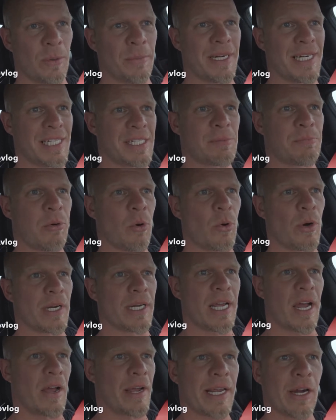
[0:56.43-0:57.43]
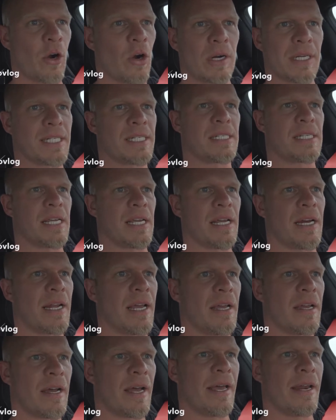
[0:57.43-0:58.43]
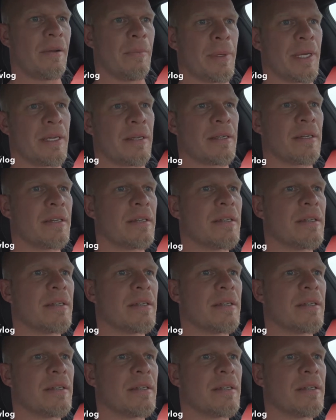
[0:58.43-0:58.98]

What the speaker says: I mean, it's pouring down. I can hardly see in ahead of me.